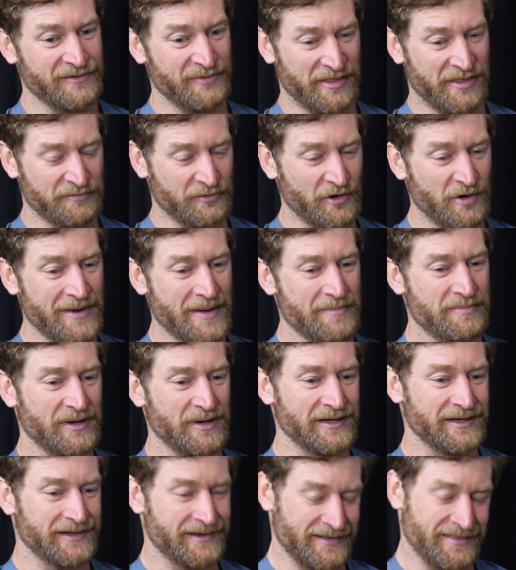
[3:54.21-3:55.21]
We throw my
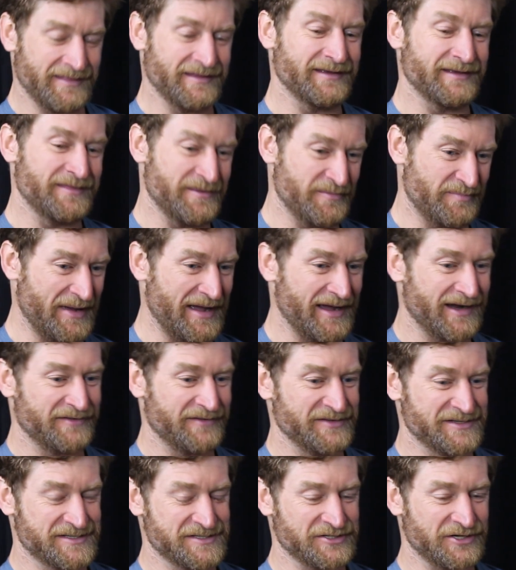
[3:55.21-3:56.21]
bike in the, in the back of
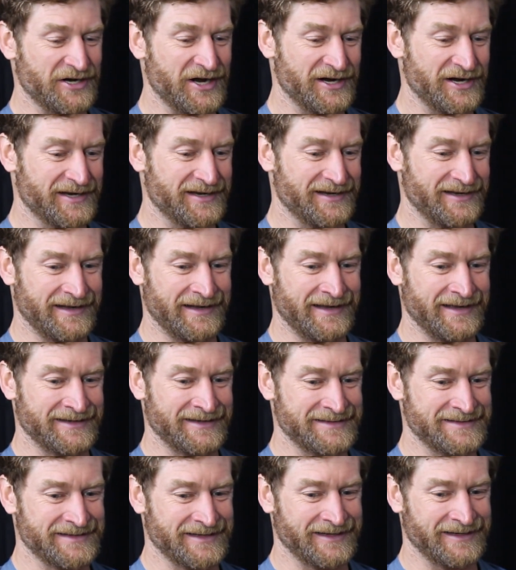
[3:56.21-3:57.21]
his truck,
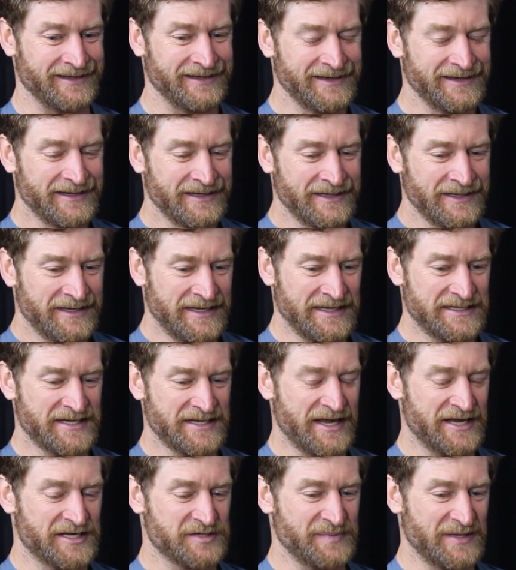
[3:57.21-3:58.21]
and uh, he
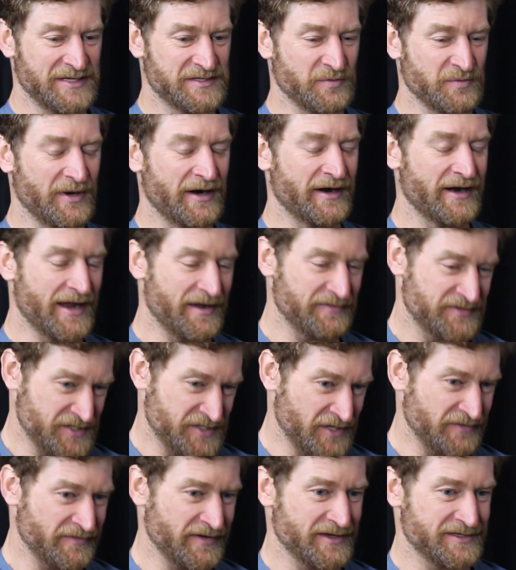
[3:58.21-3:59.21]
takes me to where I have
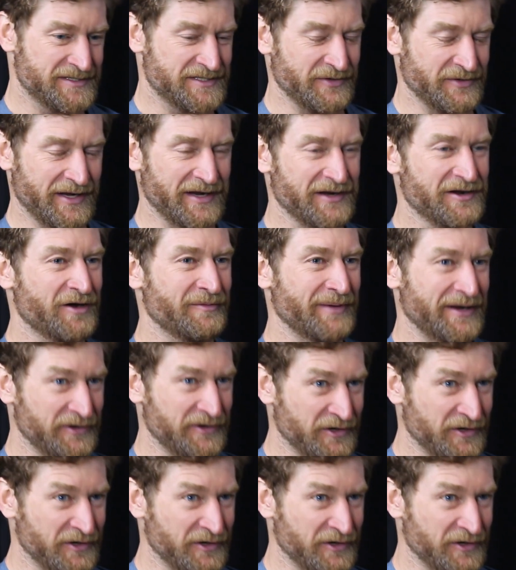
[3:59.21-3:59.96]
service, so I can call my